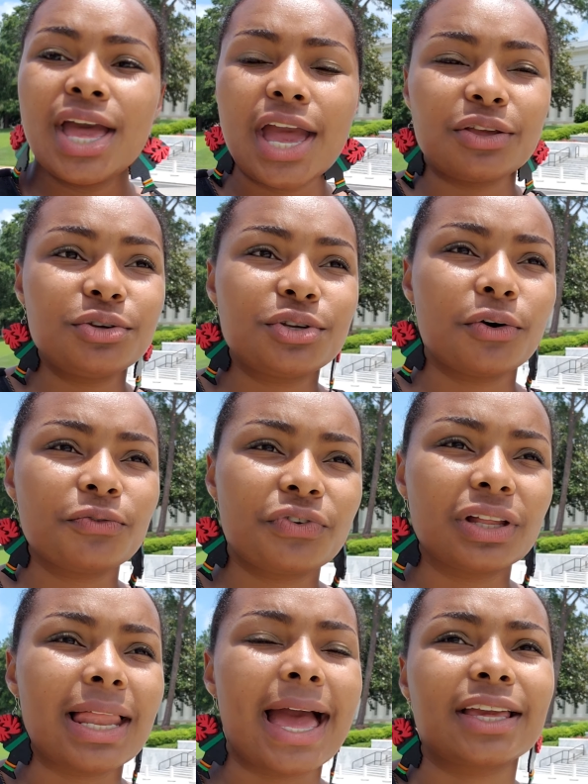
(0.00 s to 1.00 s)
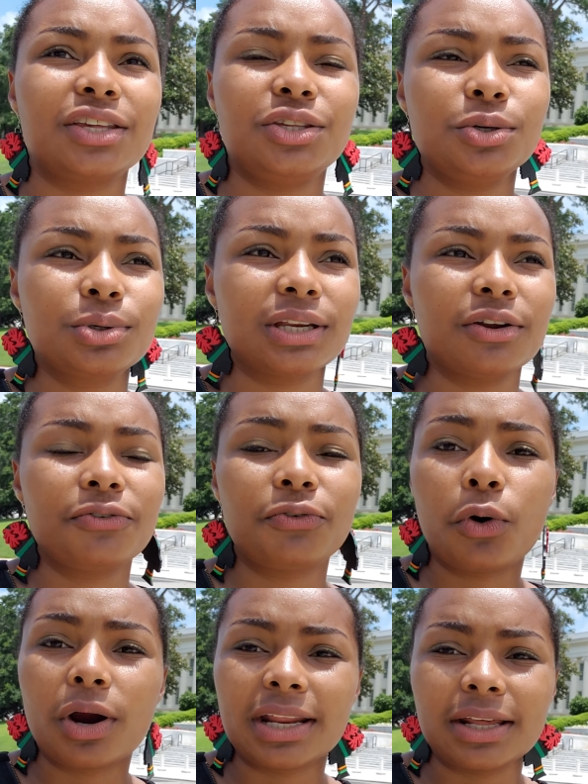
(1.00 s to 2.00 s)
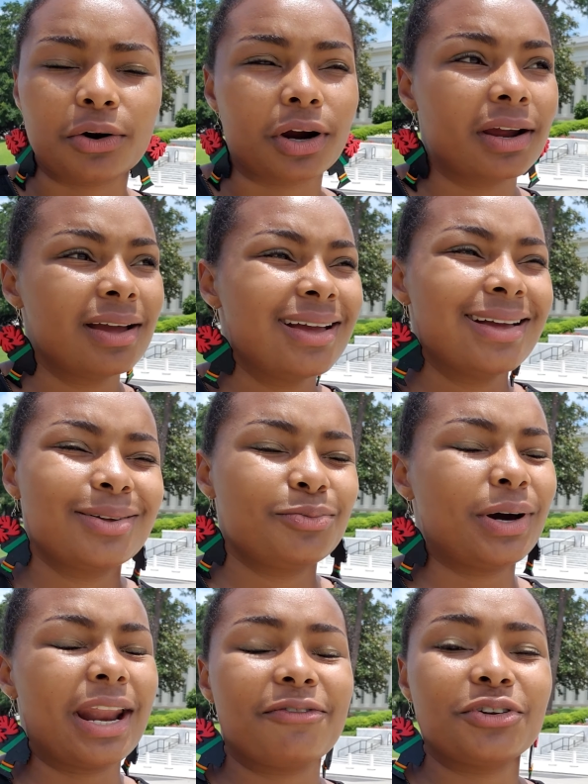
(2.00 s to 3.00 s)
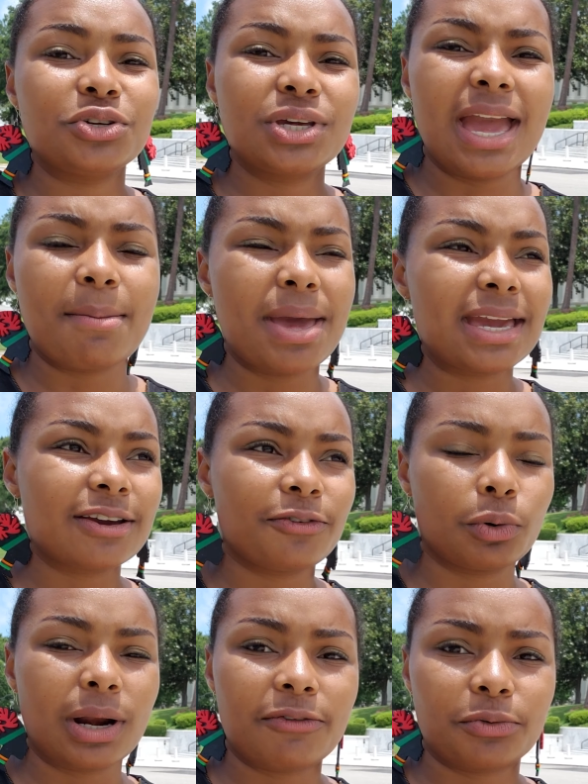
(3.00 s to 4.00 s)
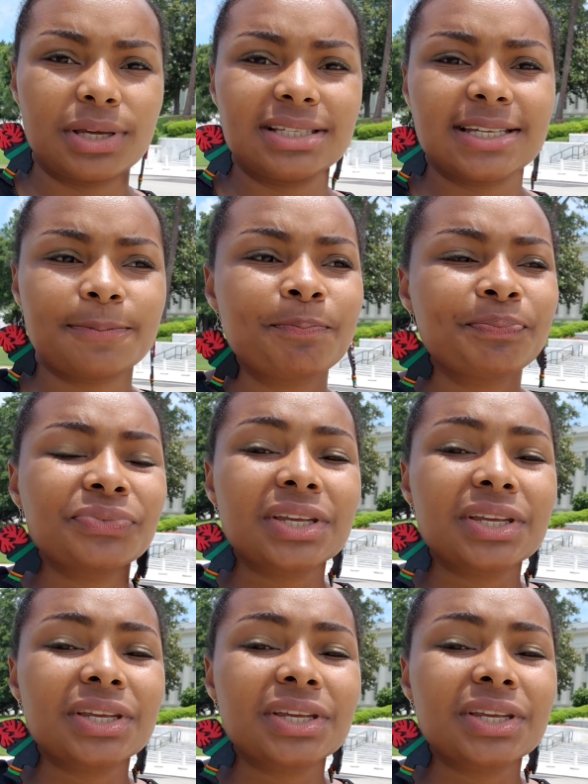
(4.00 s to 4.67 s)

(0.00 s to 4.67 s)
and you don't feel like you can afford it or whatever, you can't make it for whatever reason,